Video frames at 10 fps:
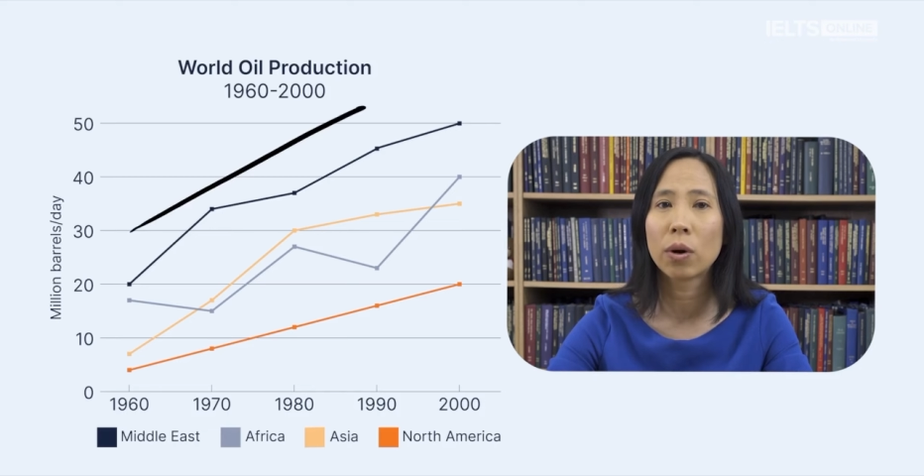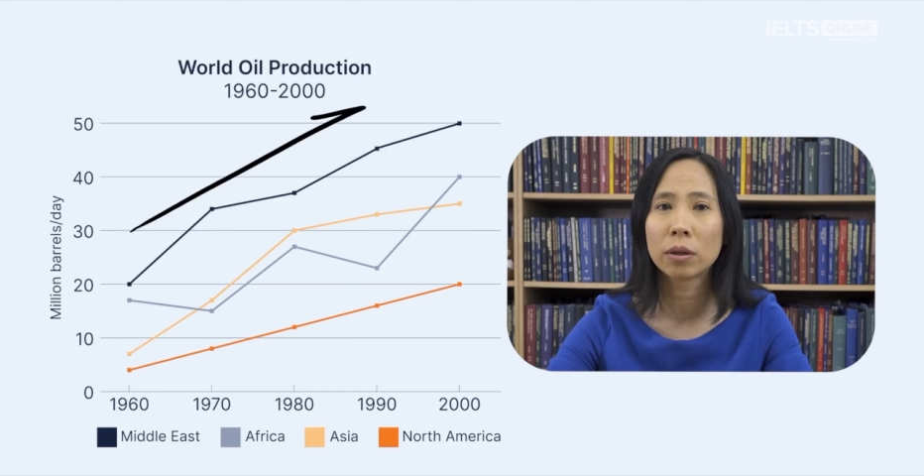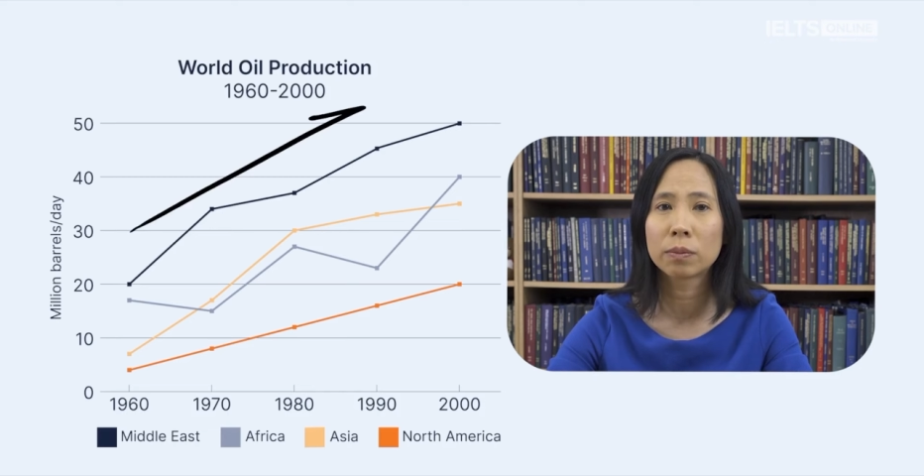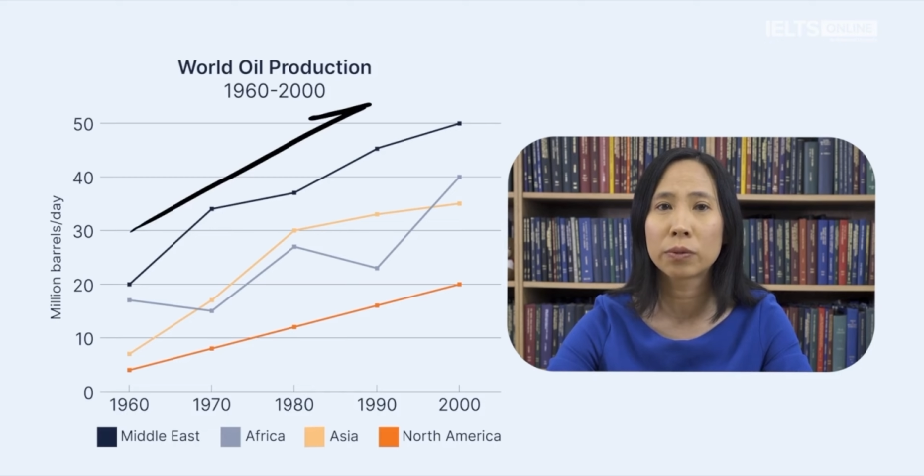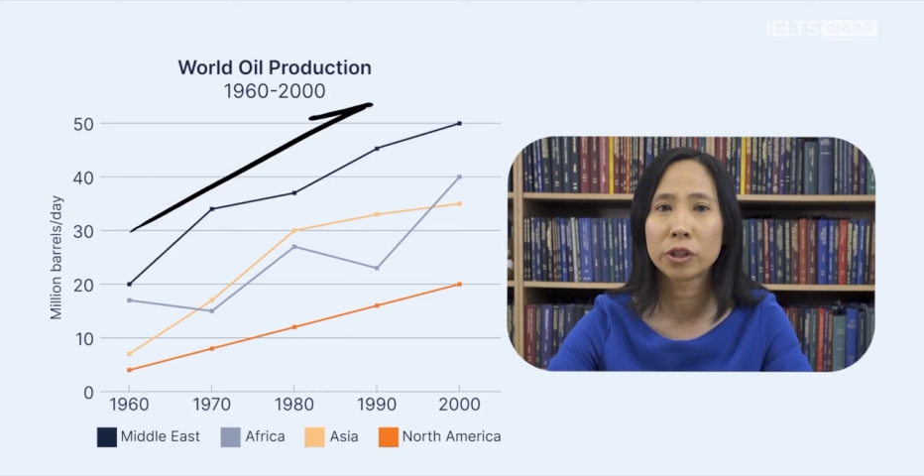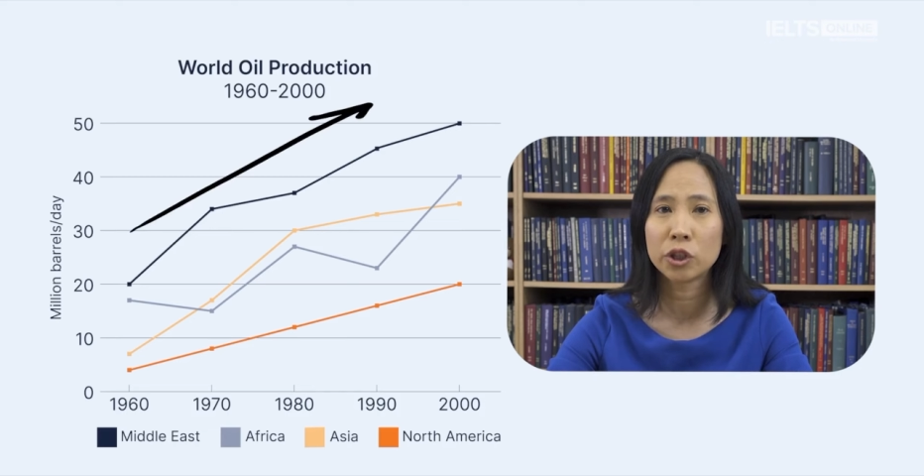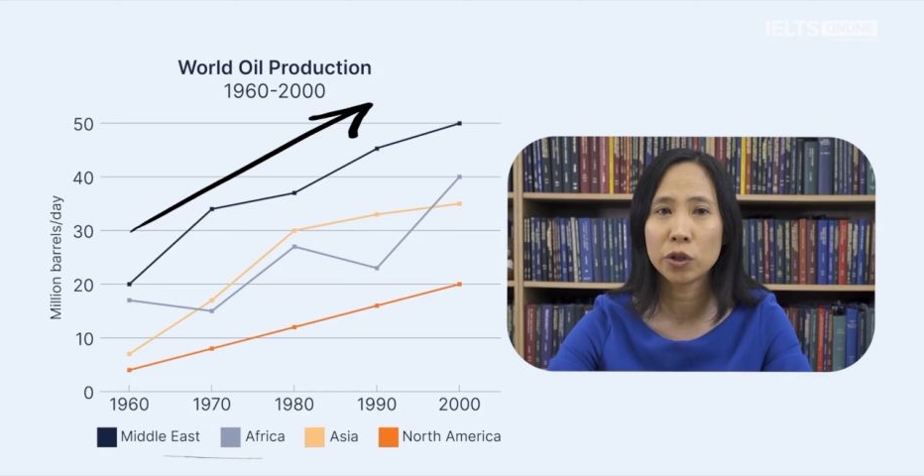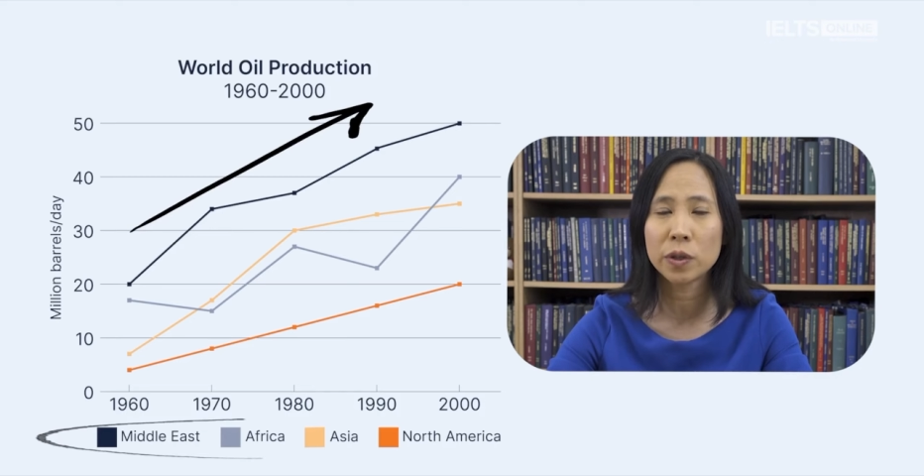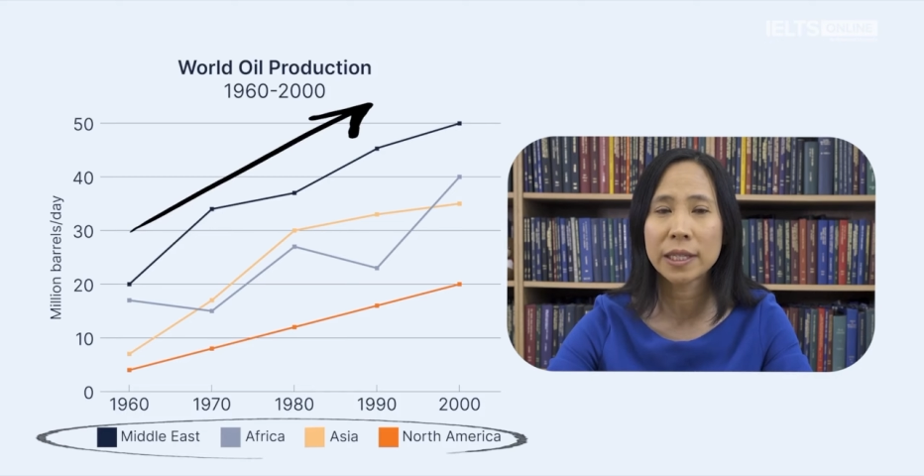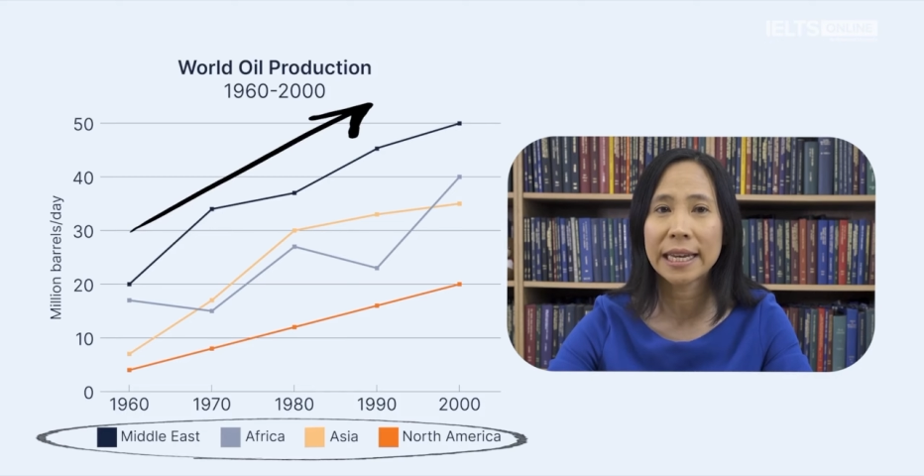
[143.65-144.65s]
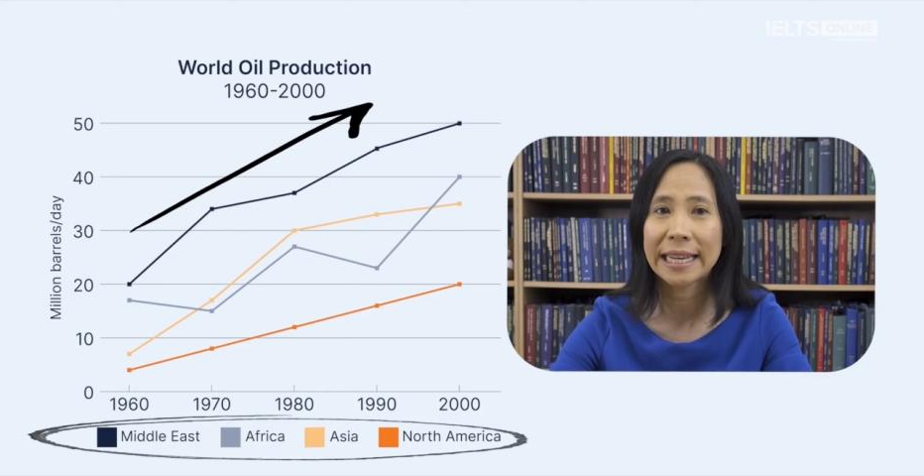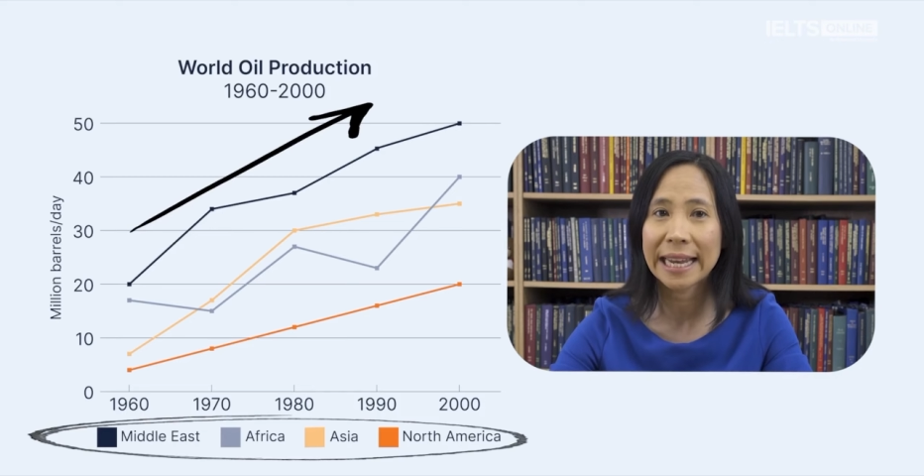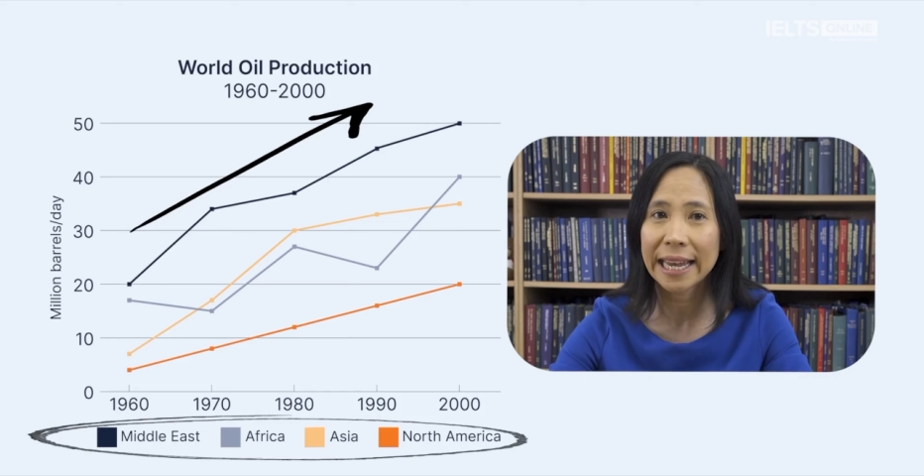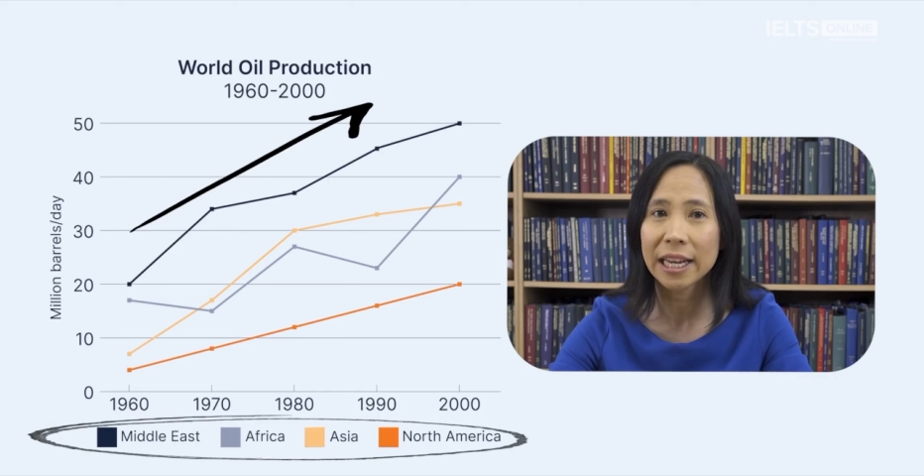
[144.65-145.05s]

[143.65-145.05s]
oil produced in